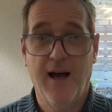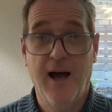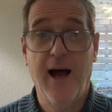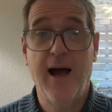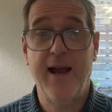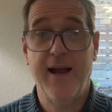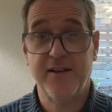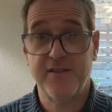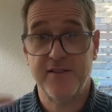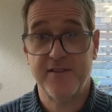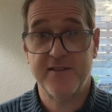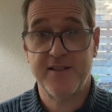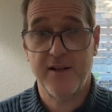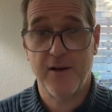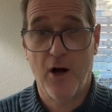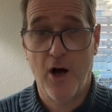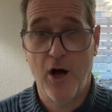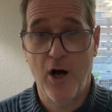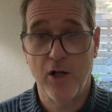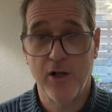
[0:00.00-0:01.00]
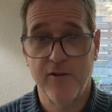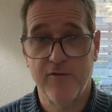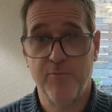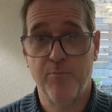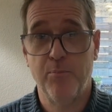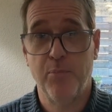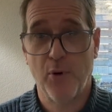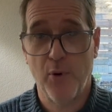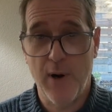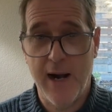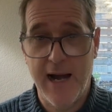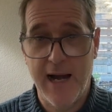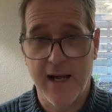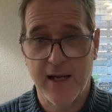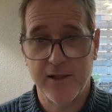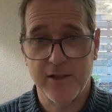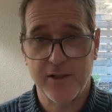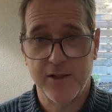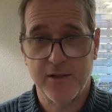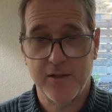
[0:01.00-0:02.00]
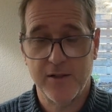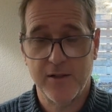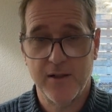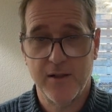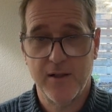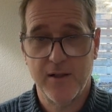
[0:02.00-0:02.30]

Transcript: I actually said olive branch.